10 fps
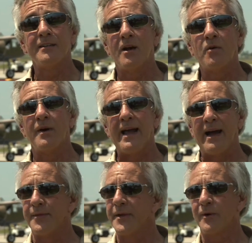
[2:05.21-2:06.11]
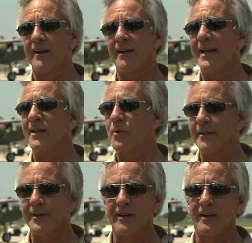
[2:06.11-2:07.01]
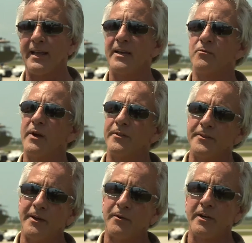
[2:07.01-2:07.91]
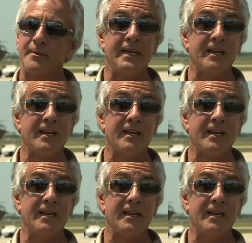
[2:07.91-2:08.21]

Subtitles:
know how they were going to land, where they're going to land, whether they were going to be